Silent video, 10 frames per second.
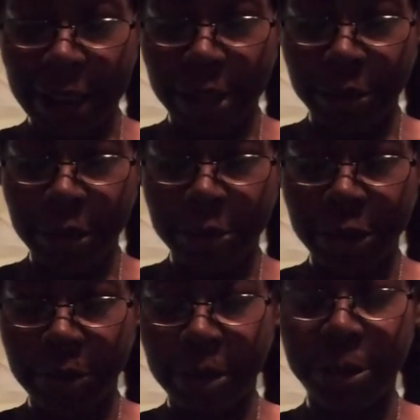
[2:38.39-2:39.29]
I don't know
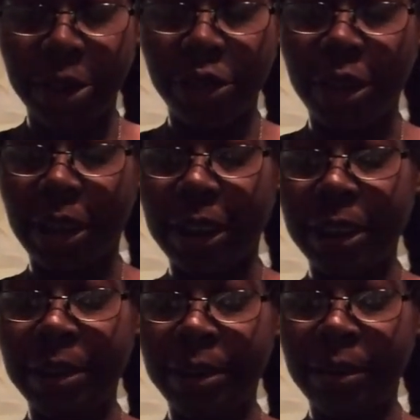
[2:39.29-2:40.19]
which one I'm going to try.